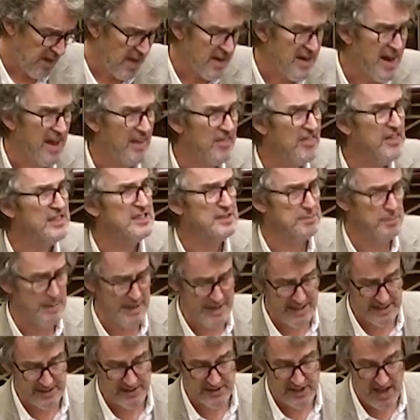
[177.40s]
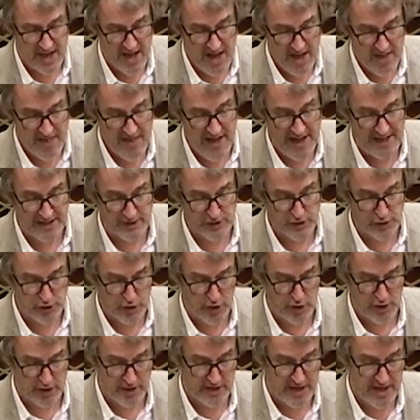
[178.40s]
Now, this means that
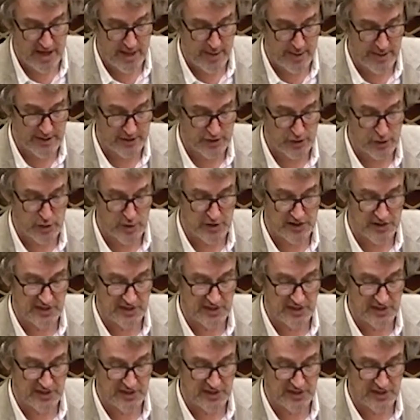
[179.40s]
certain areas could